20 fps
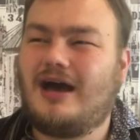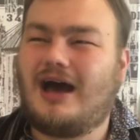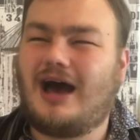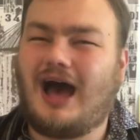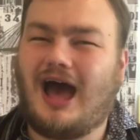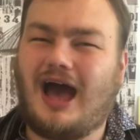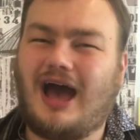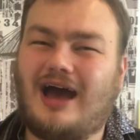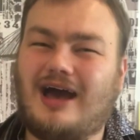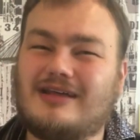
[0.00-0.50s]

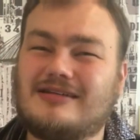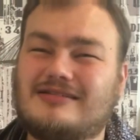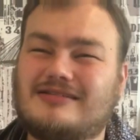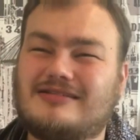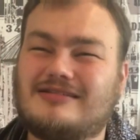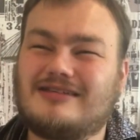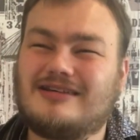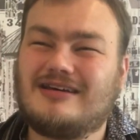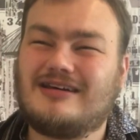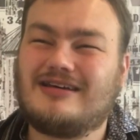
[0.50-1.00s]

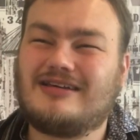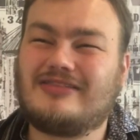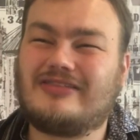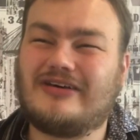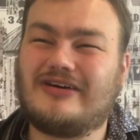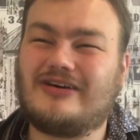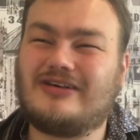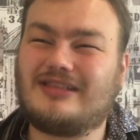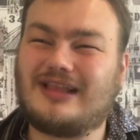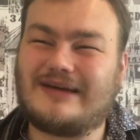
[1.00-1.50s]
And
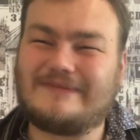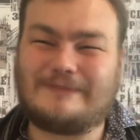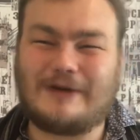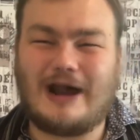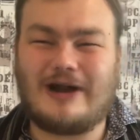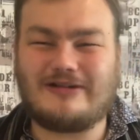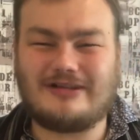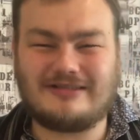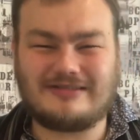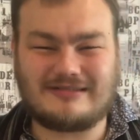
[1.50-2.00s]
the
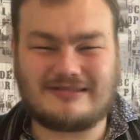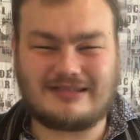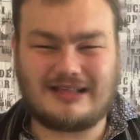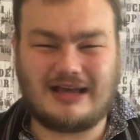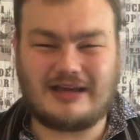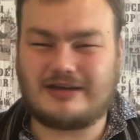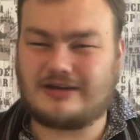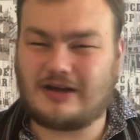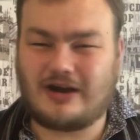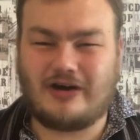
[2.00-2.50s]
librarian's just
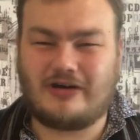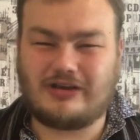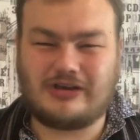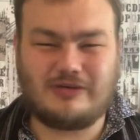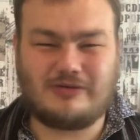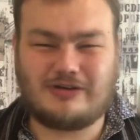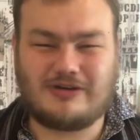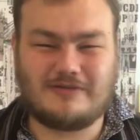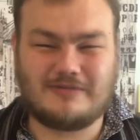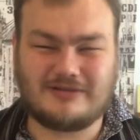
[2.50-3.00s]
like, oh,
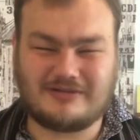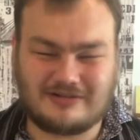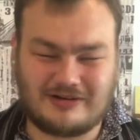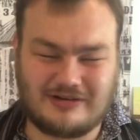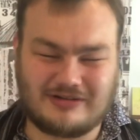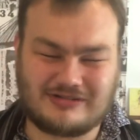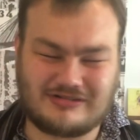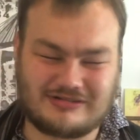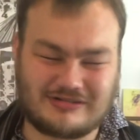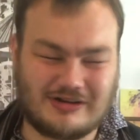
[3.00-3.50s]
you humans are
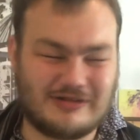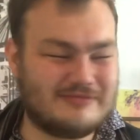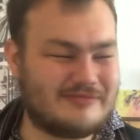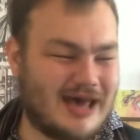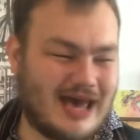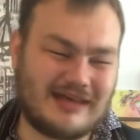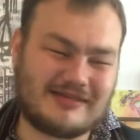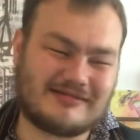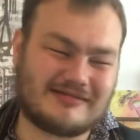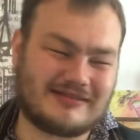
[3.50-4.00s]
all just so
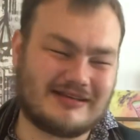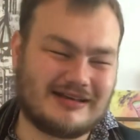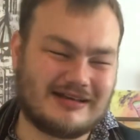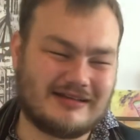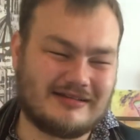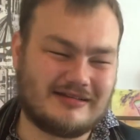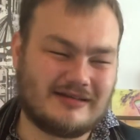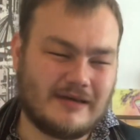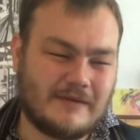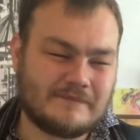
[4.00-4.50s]
messy
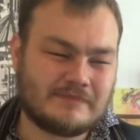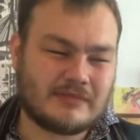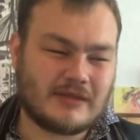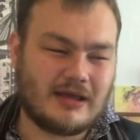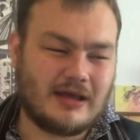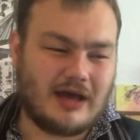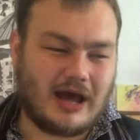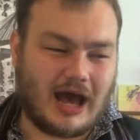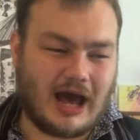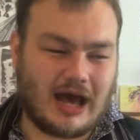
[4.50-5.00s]

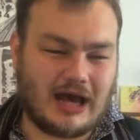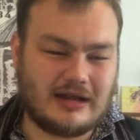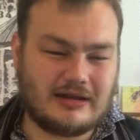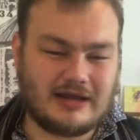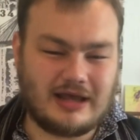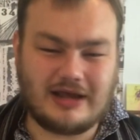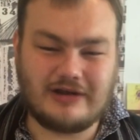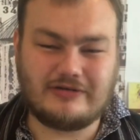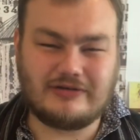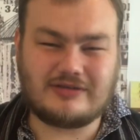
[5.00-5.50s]
and
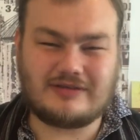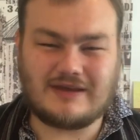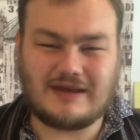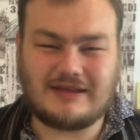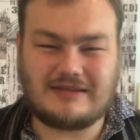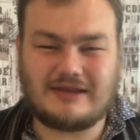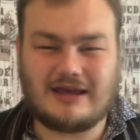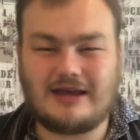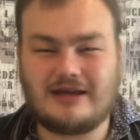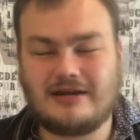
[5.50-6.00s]

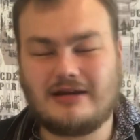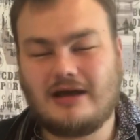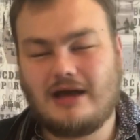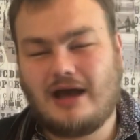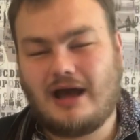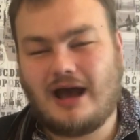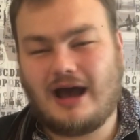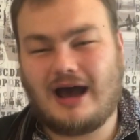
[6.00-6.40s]
irritating.